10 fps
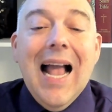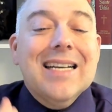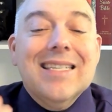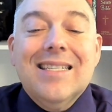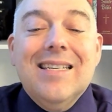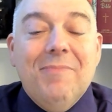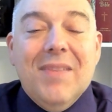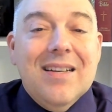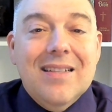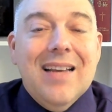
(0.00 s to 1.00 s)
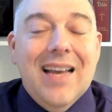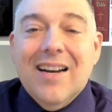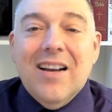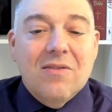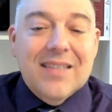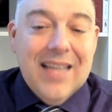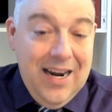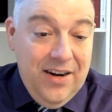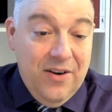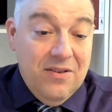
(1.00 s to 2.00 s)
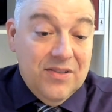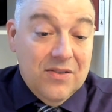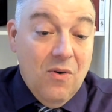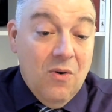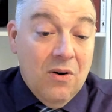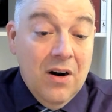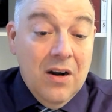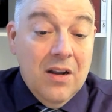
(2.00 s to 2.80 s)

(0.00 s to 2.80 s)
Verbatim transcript: accepted ethical standards, or